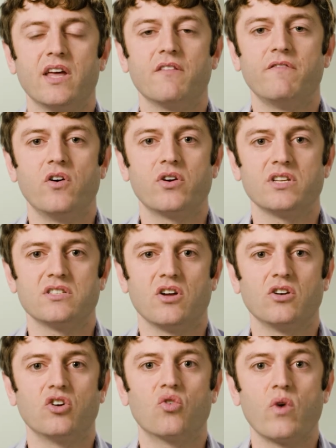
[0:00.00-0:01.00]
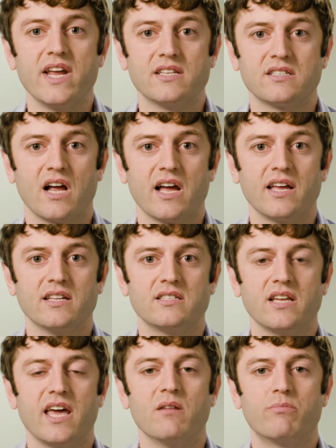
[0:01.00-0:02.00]
that focuses on great
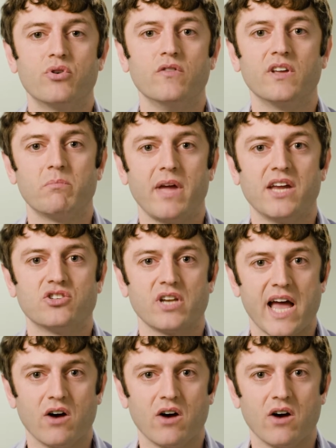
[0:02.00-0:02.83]
science and improving patient